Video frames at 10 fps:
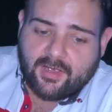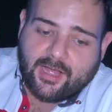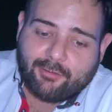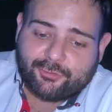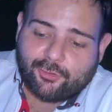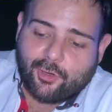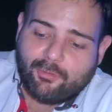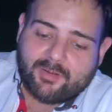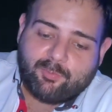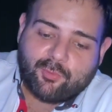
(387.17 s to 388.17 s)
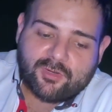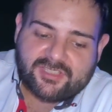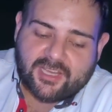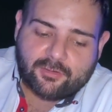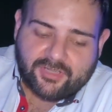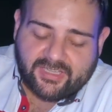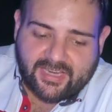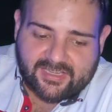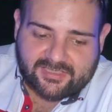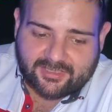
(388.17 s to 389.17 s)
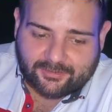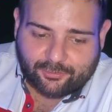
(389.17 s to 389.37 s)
How to lower pool cyanuric acid?